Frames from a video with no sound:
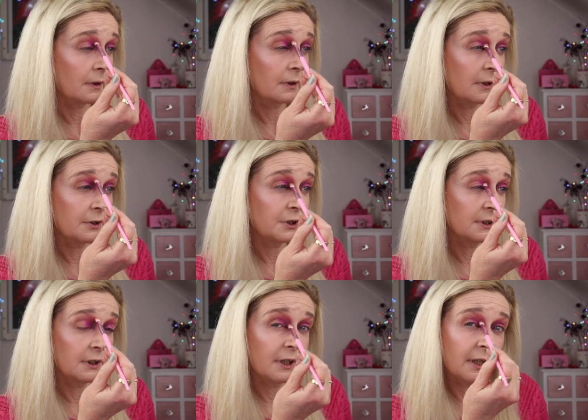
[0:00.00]
and that's
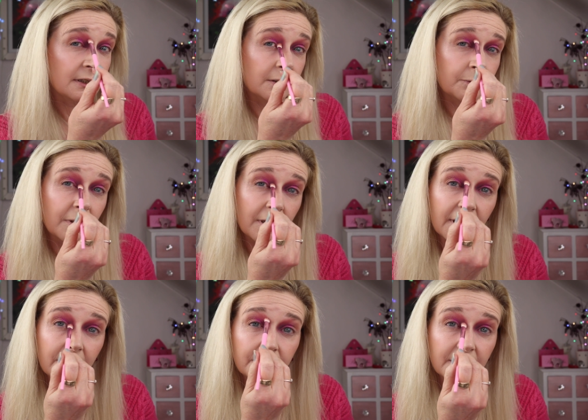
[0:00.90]
just a case of
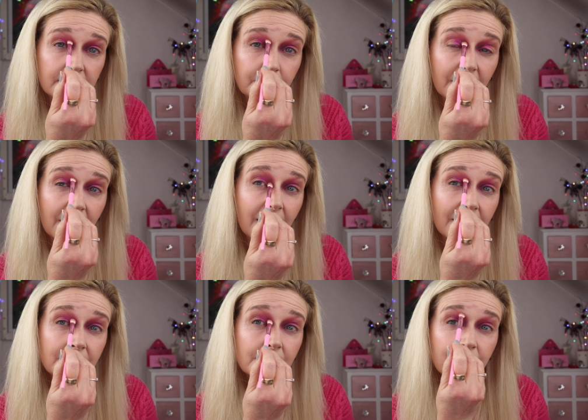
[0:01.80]
working on this
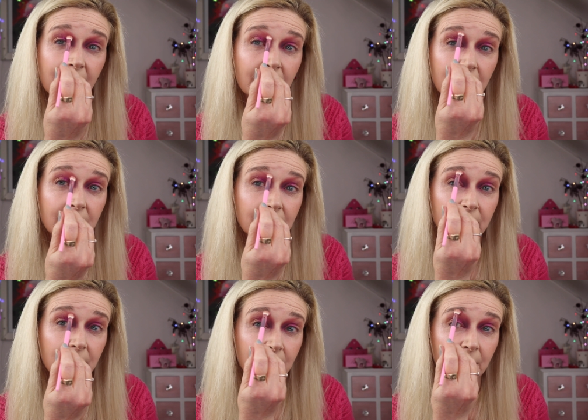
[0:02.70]
blend because